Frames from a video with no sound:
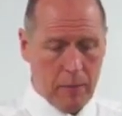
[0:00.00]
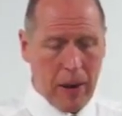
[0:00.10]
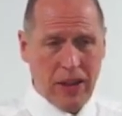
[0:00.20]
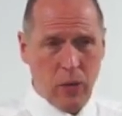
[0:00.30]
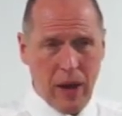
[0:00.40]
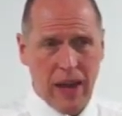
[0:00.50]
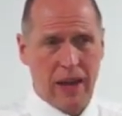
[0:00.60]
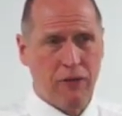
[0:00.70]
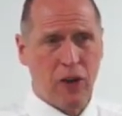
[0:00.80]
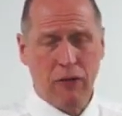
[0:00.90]
By the way,
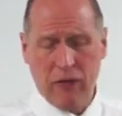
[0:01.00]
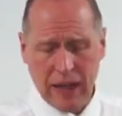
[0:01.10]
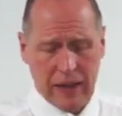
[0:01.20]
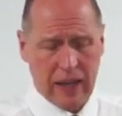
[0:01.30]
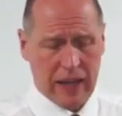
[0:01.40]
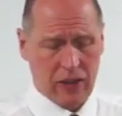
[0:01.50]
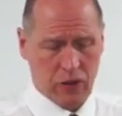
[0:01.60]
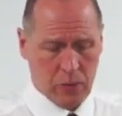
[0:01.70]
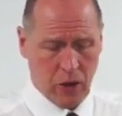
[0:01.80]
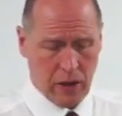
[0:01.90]
if you're feeling that
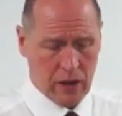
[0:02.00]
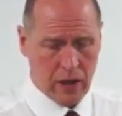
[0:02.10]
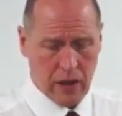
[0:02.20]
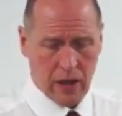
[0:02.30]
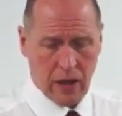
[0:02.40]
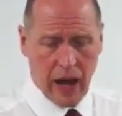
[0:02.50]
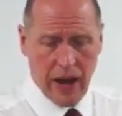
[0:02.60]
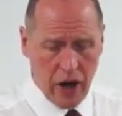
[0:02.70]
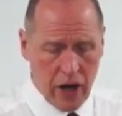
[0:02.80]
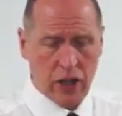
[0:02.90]
this morning,
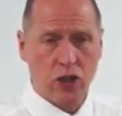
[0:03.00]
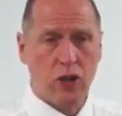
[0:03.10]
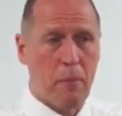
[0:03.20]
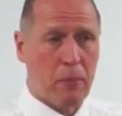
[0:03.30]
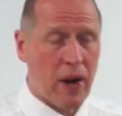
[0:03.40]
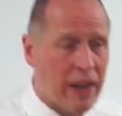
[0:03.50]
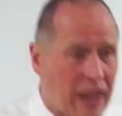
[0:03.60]
I urge you to pray